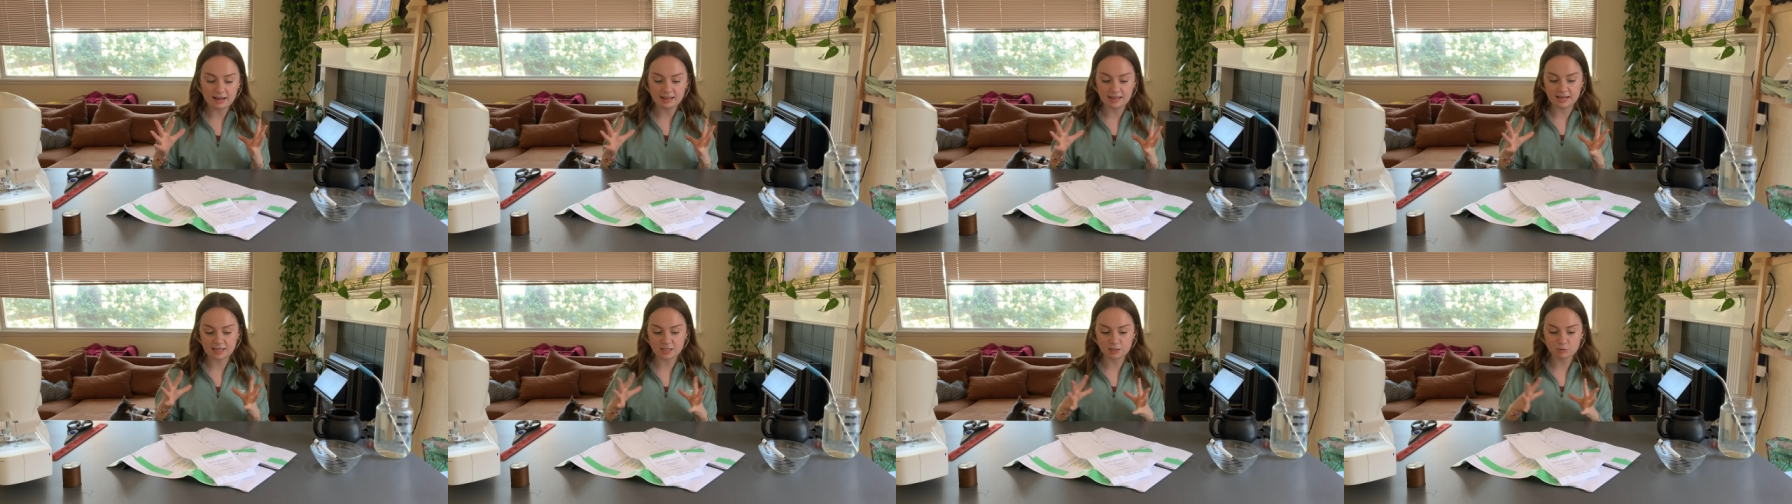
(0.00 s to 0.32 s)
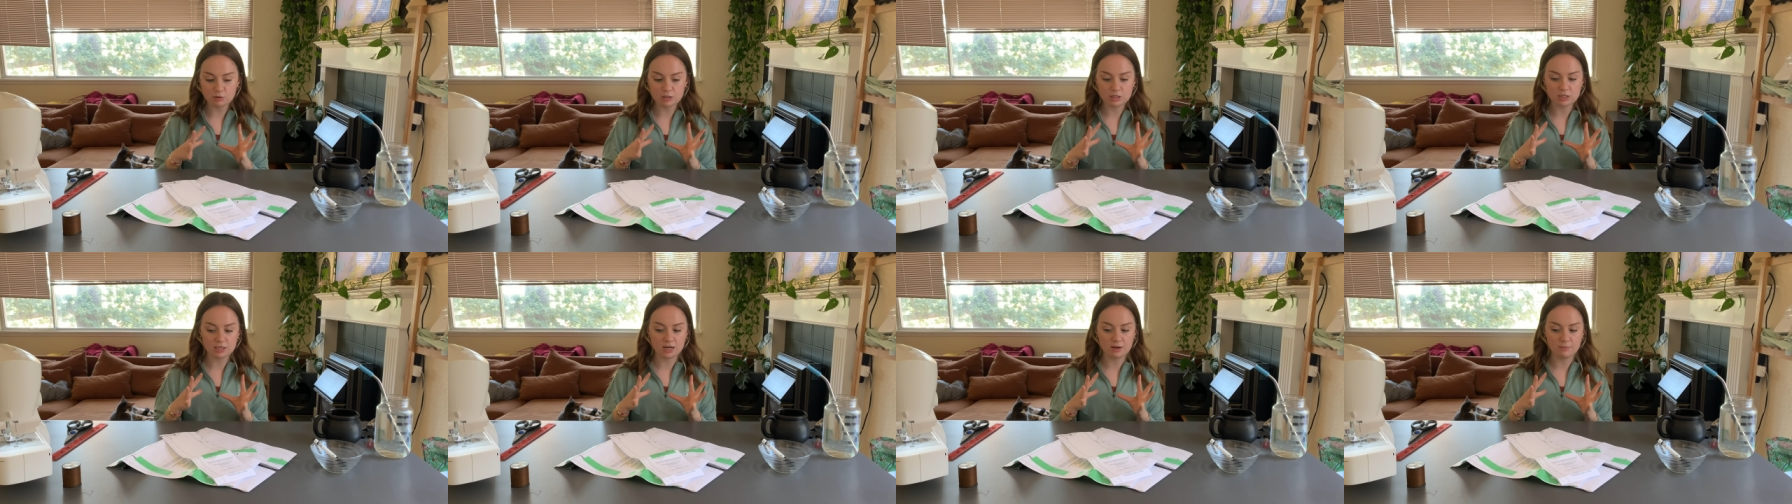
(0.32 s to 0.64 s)
And that's
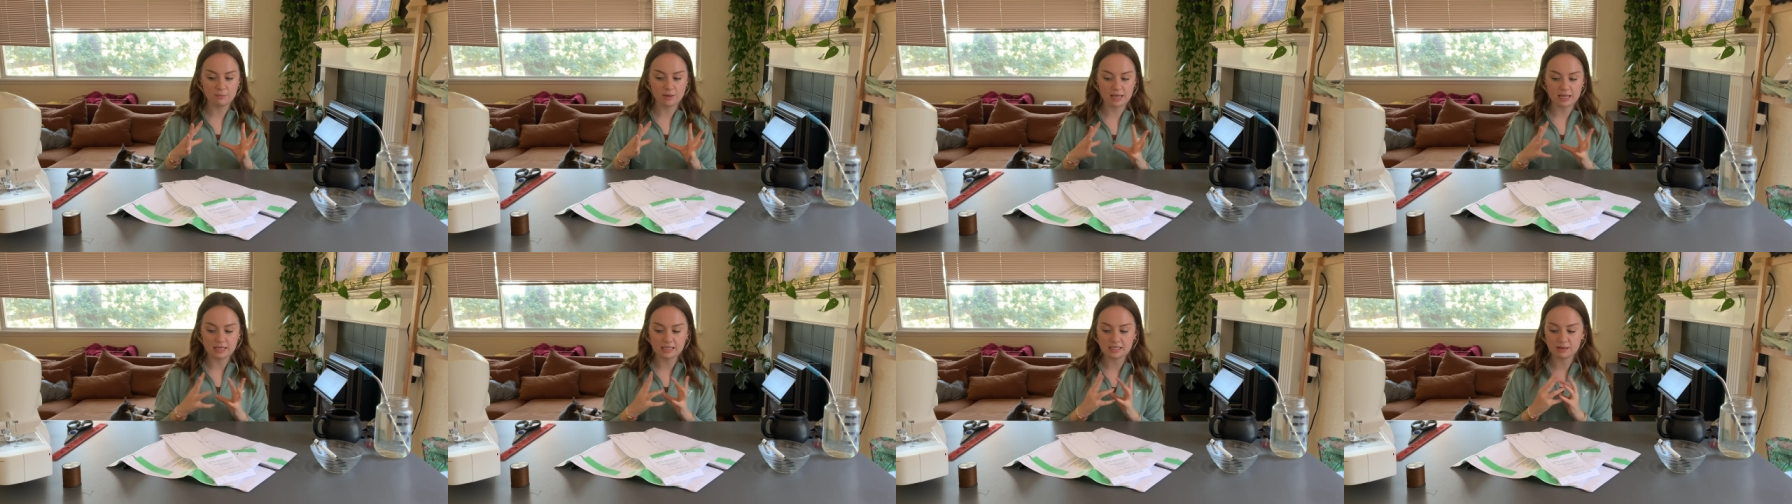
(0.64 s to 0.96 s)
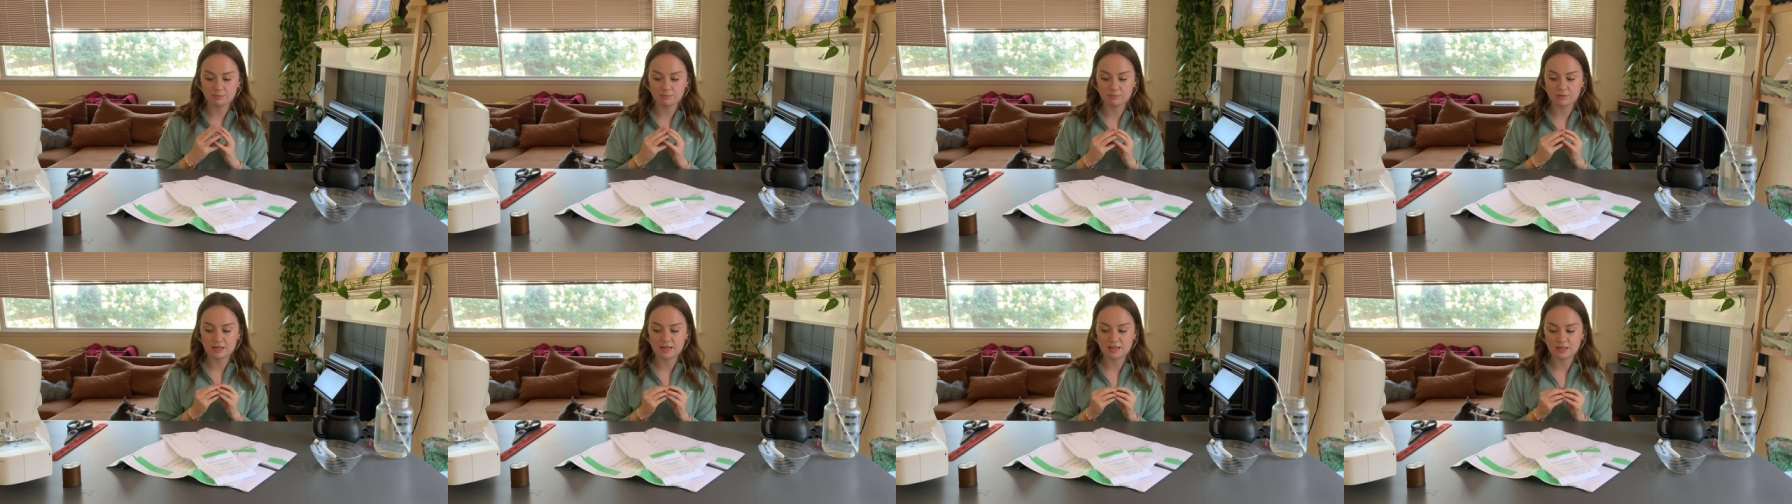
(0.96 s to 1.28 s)
what's gonna make
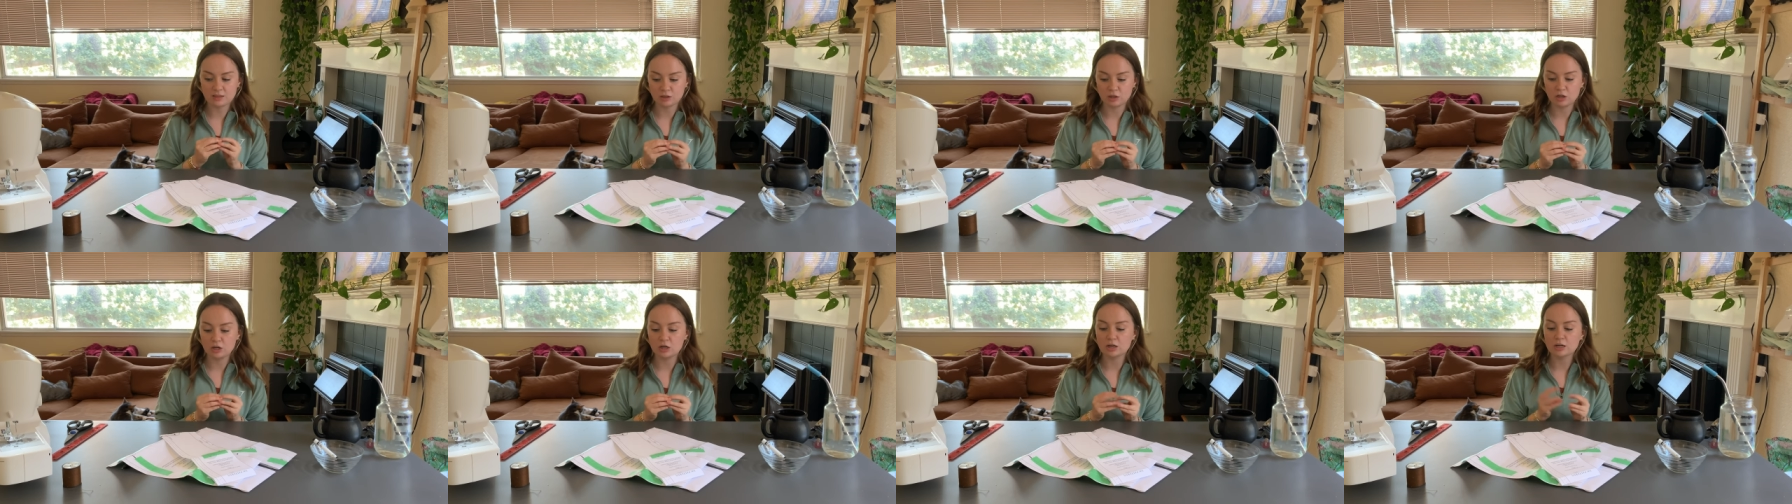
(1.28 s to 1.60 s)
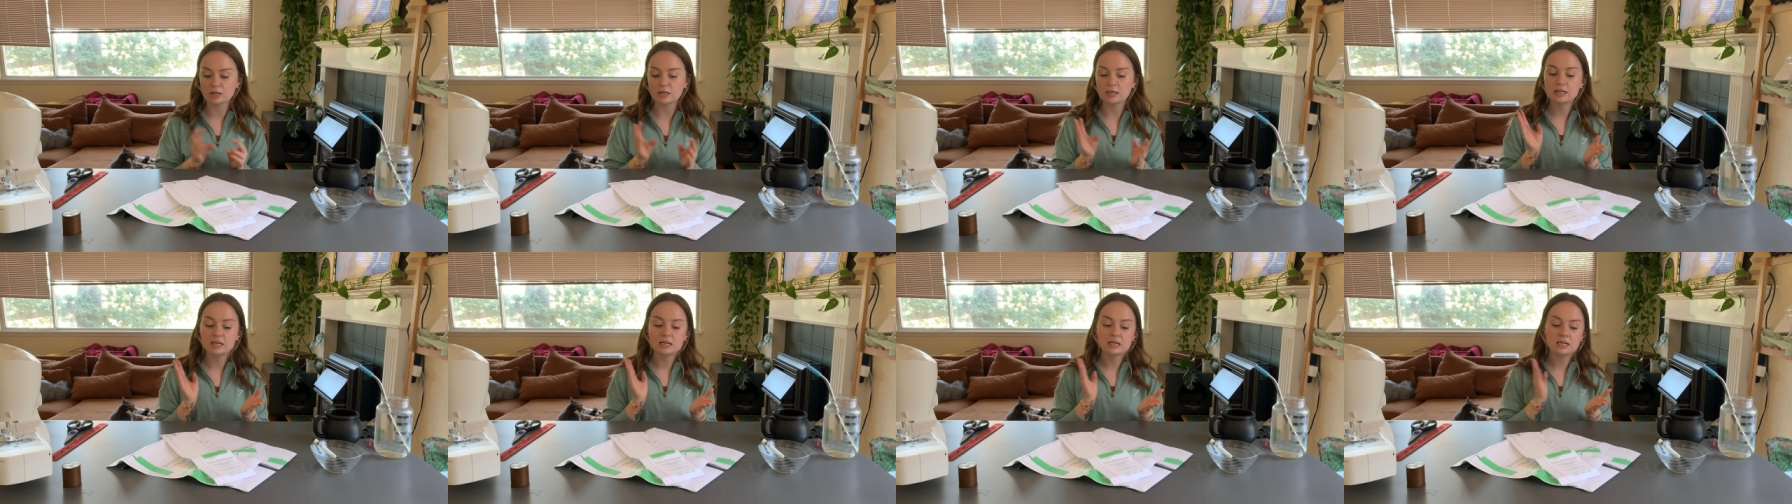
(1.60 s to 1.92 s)
something
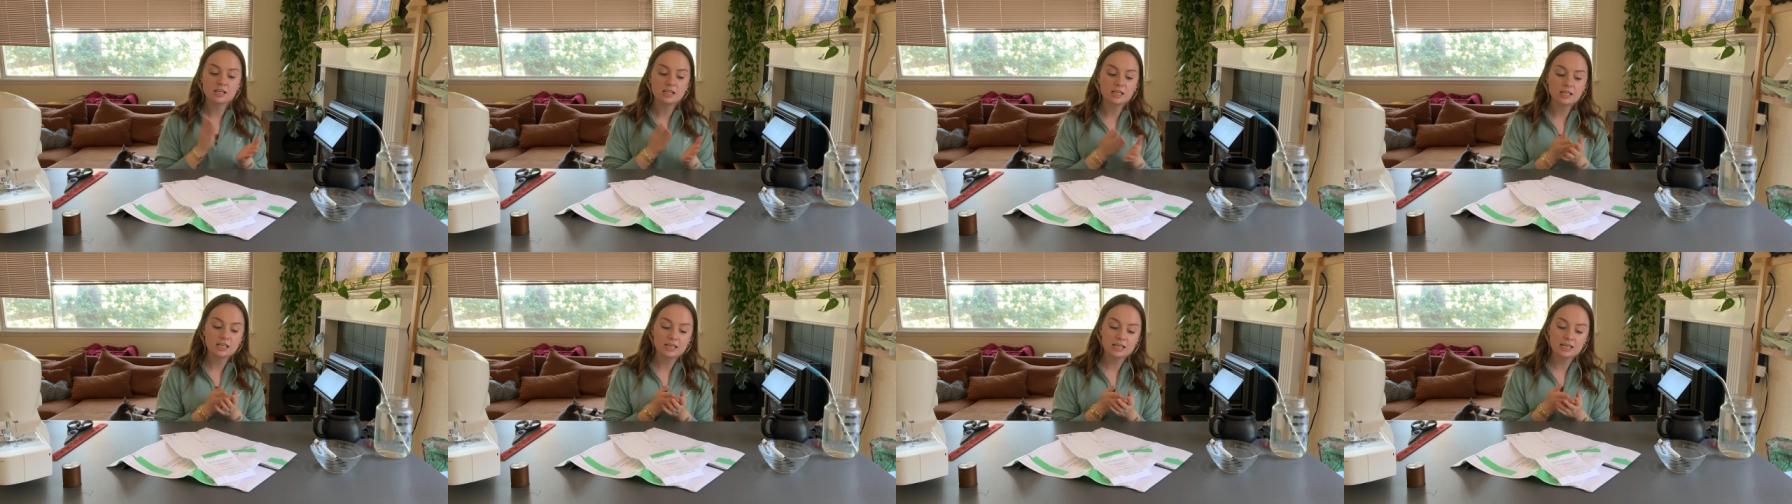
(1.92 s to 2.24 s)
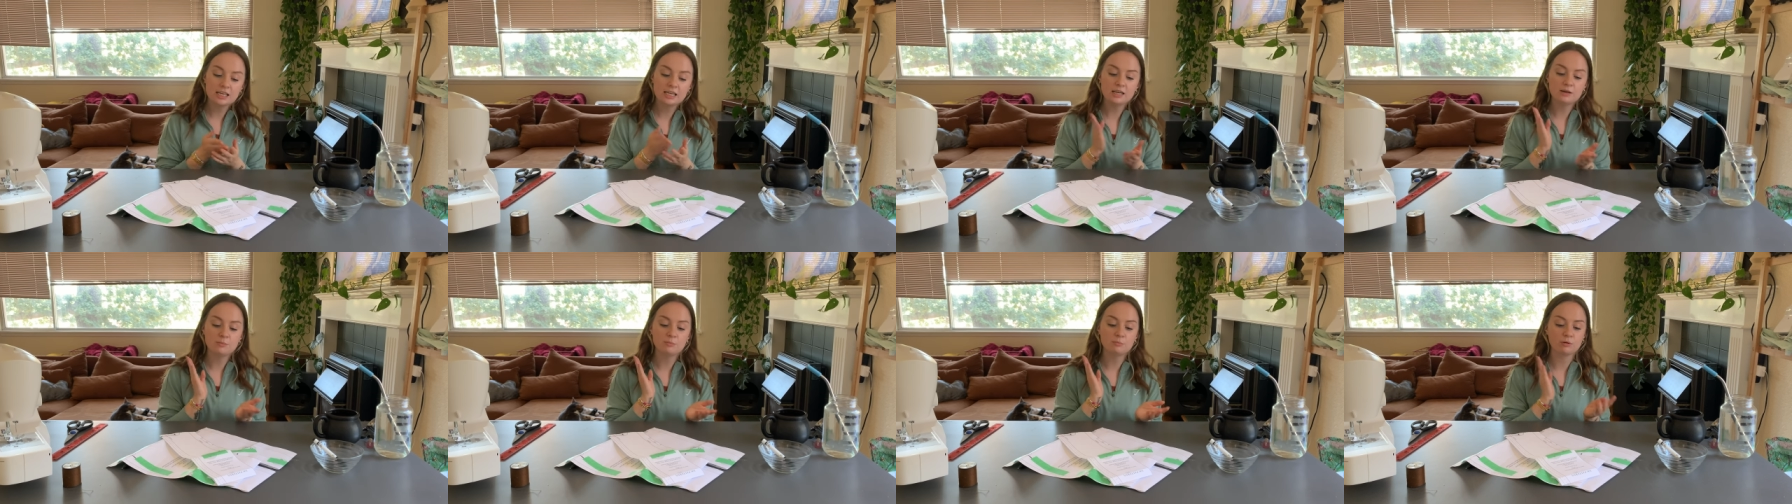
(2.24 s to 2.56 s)
look
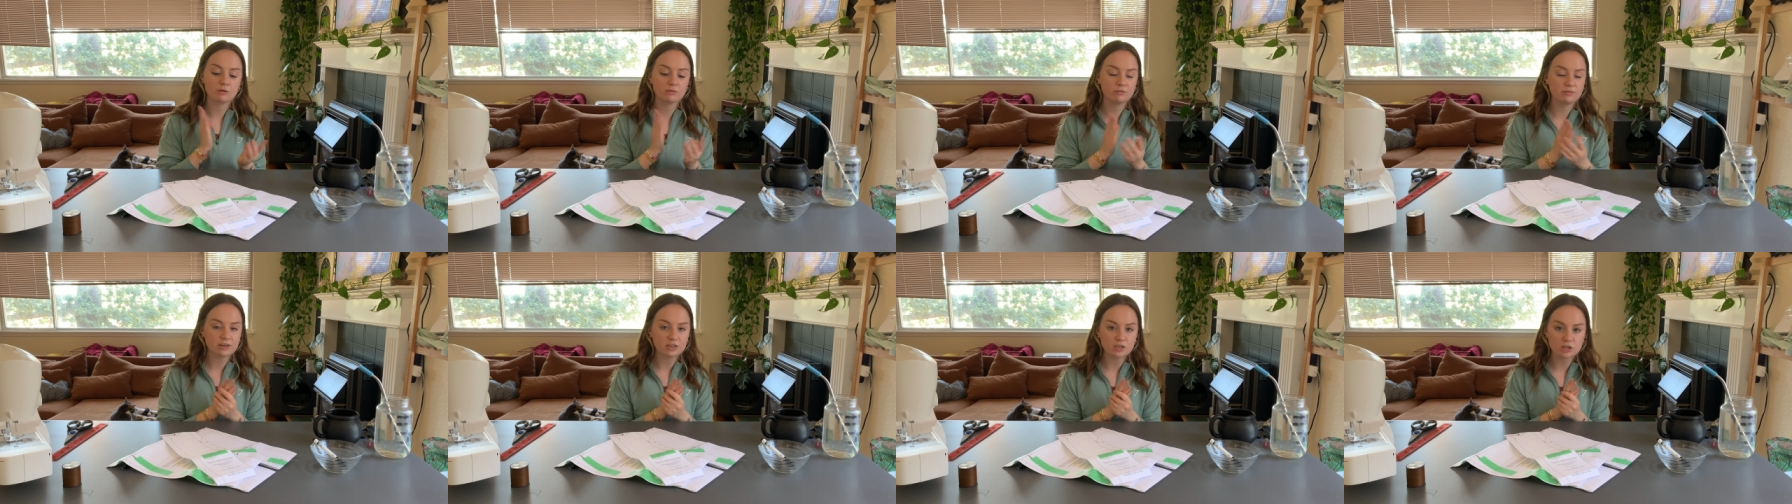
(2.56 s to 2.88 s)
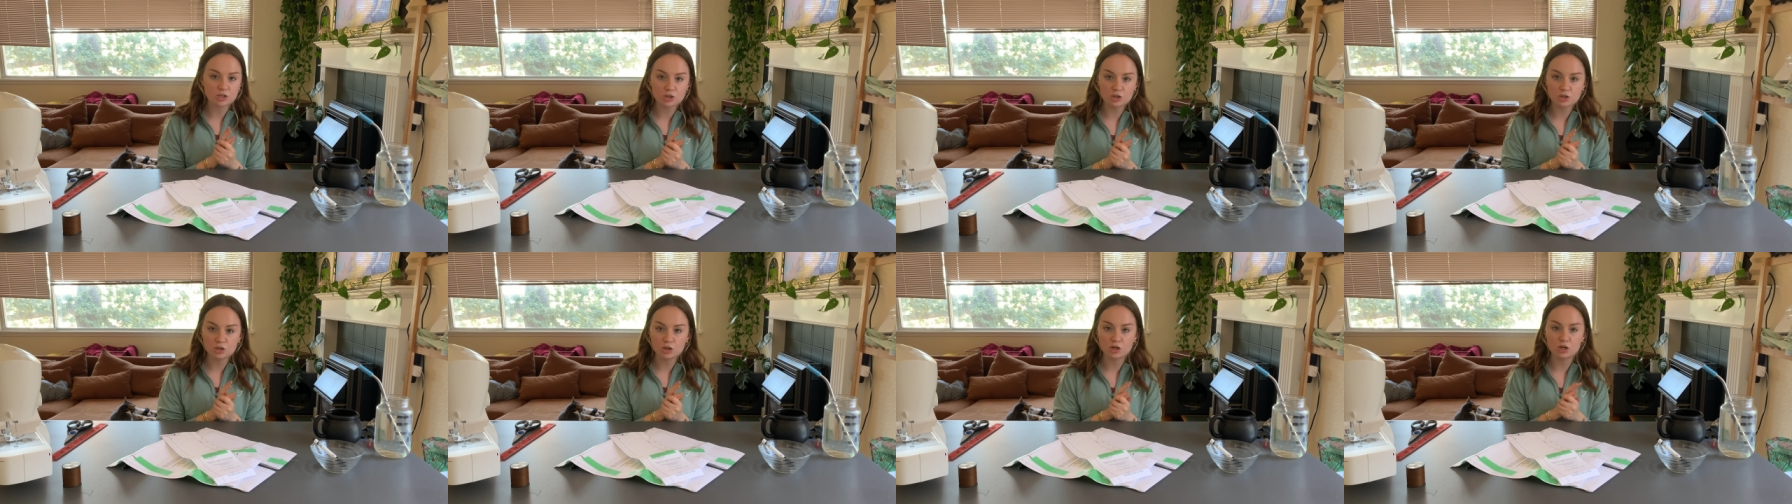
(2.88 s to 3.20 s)
clean,
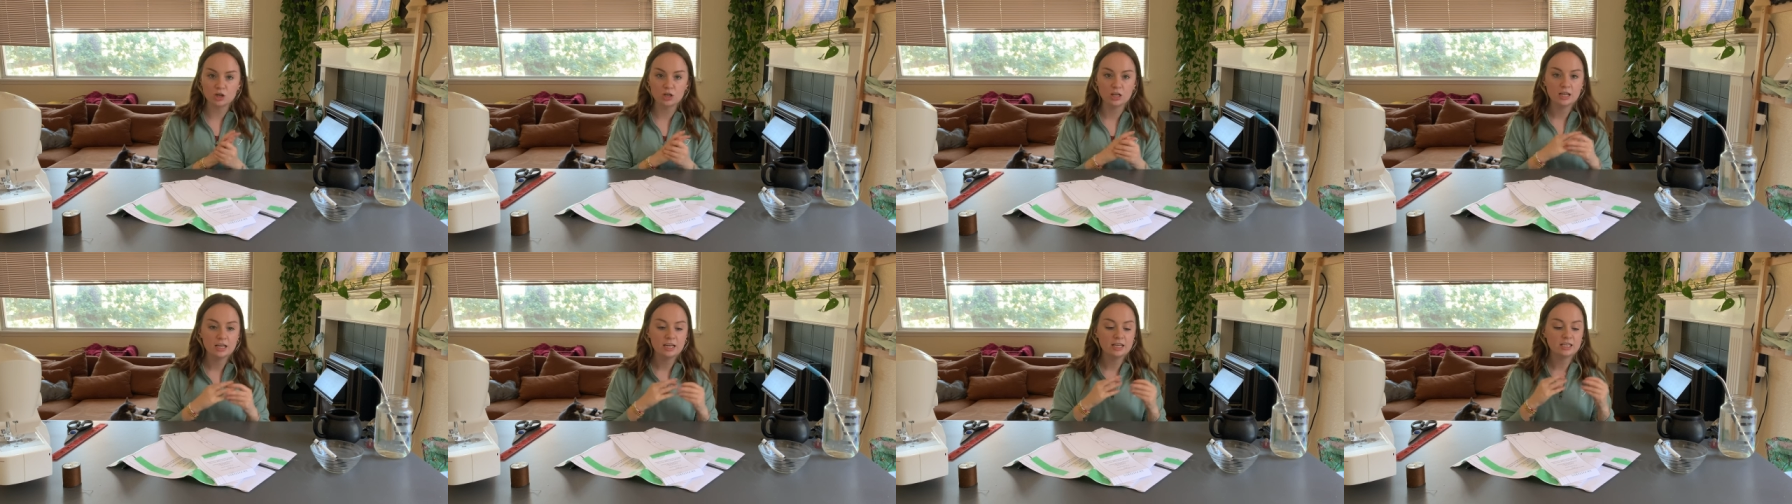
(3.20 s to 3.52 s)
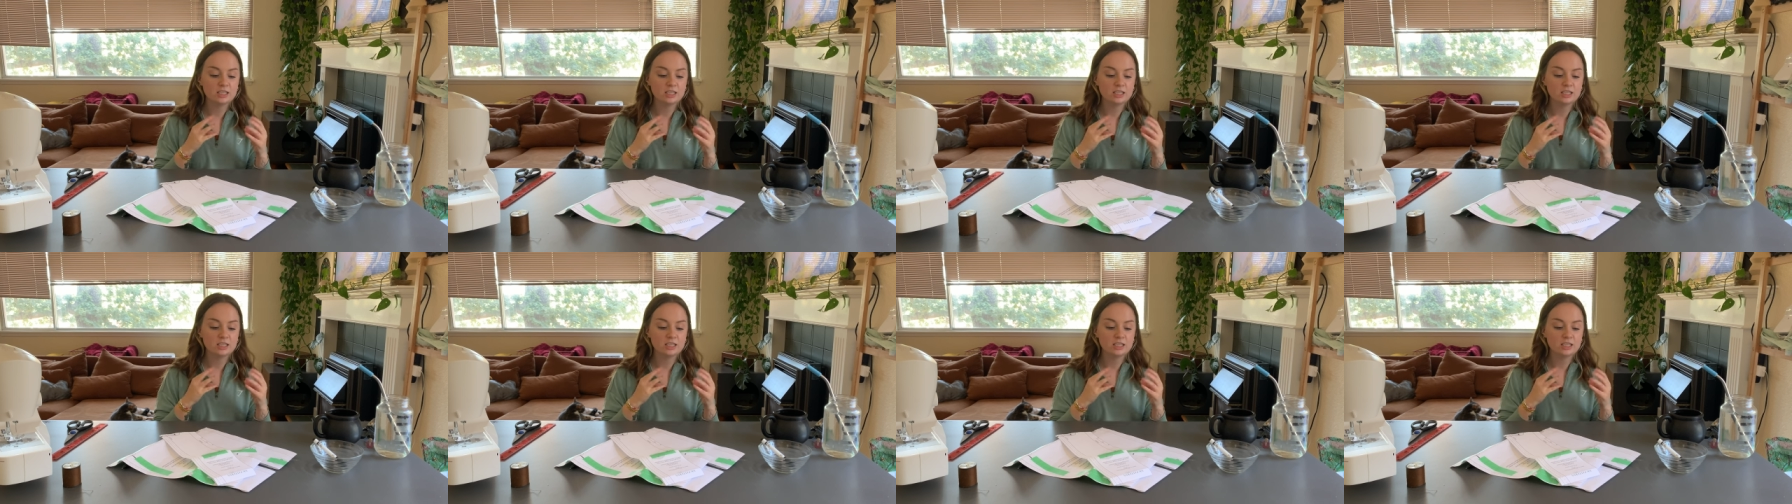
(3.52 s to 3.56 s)
professional.